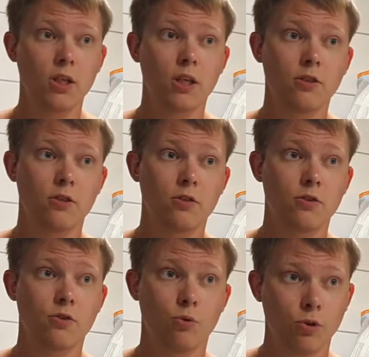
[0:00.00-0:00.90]
that on the
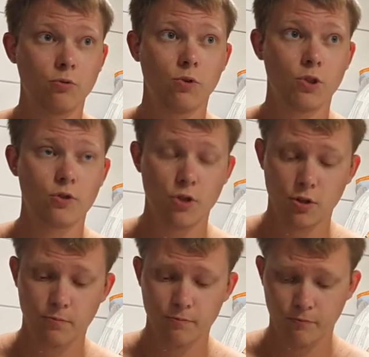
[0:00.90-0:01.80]
cold
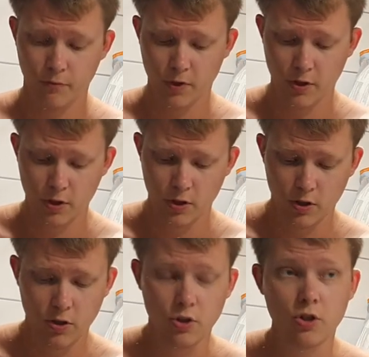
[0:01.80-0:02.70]
water.
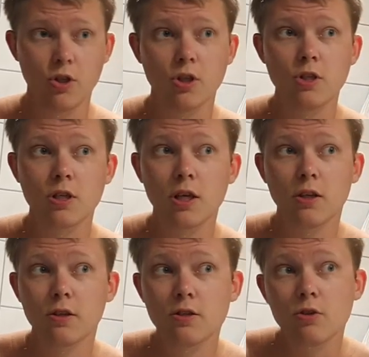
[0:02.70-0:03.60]
Just
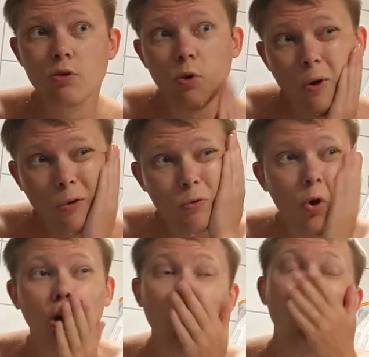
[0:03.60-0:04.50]
getting some cold
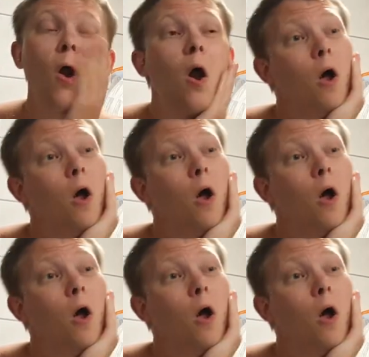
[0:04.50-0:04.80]
water